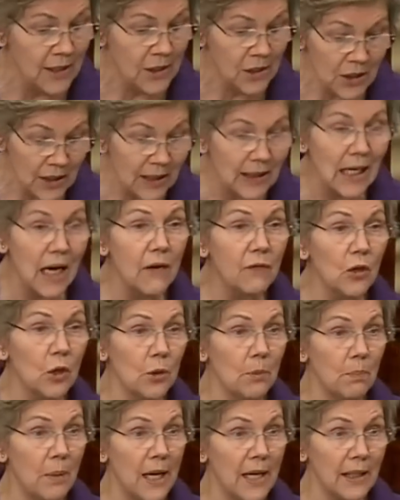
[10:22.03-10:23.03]
to
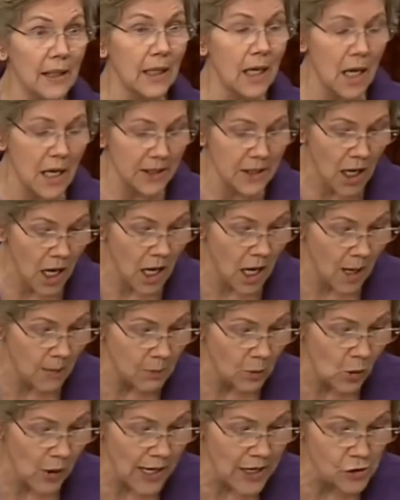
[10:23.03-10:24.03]
govern Pentagon
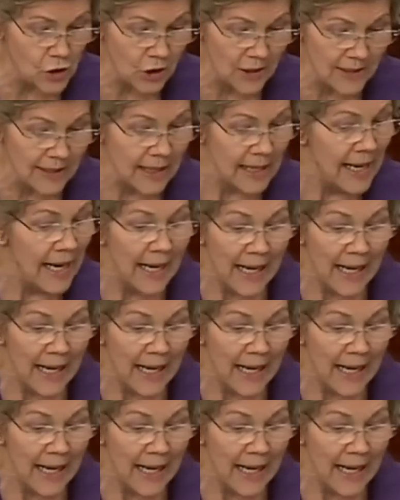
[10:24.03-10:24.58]
operations.